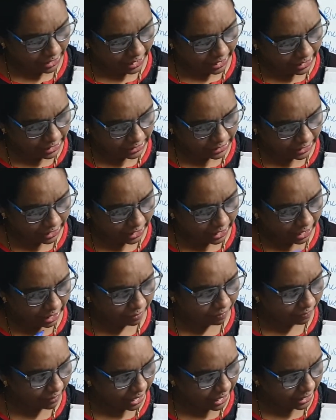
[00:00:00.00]
is renal
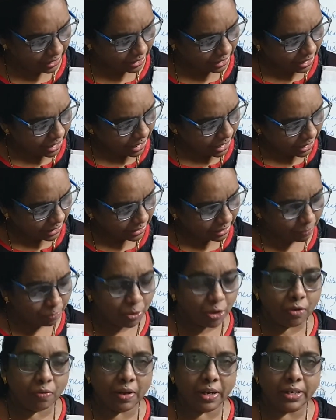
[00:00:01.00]
vein and the
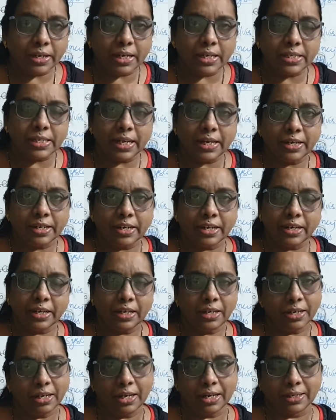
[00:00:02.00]
blue one is an renal
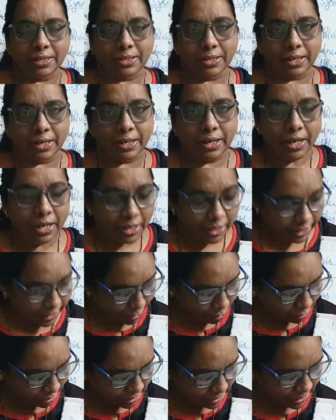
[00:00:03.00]
artery.
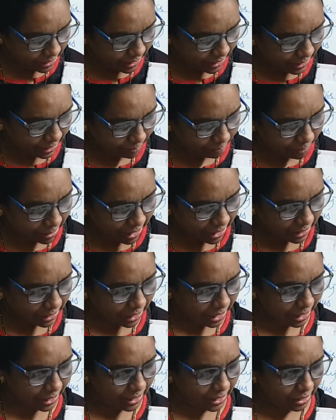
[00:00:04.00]
Deoxygenated blood
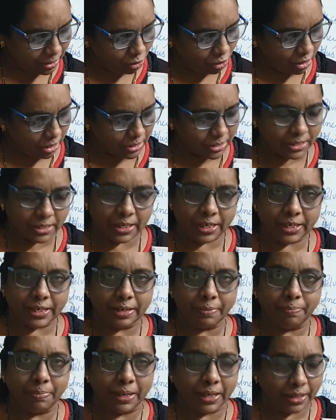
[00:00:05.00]
and an
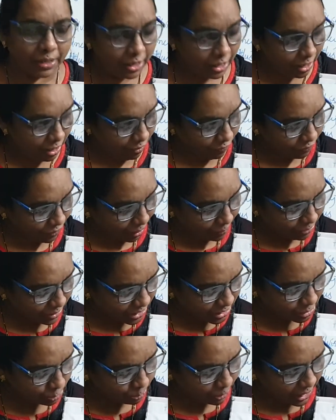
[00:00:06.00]
oxygenated blood. From
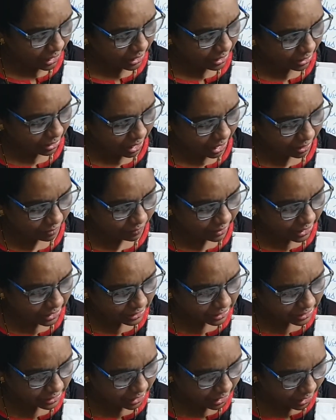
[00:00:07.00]
this pair, and we are
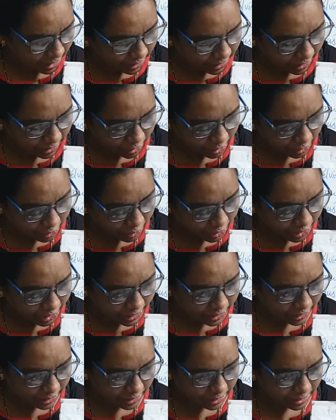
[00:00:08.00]
seeing that
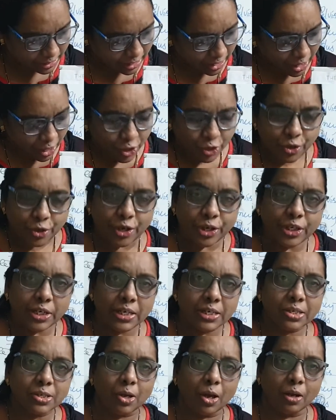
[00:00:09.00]
ureters.
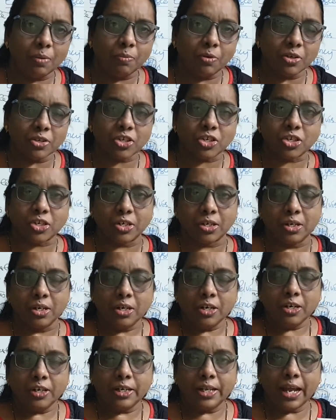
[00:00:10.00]
Ureters almost,
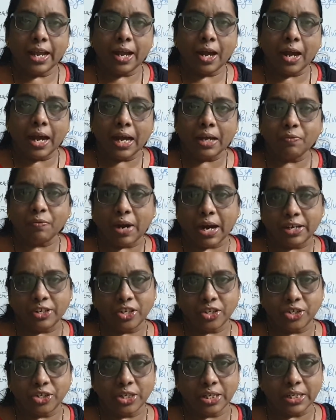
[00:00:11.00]
they are
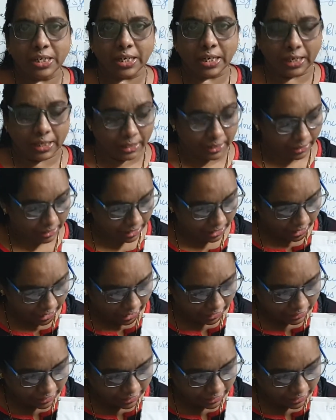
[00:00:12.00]
whitish in color and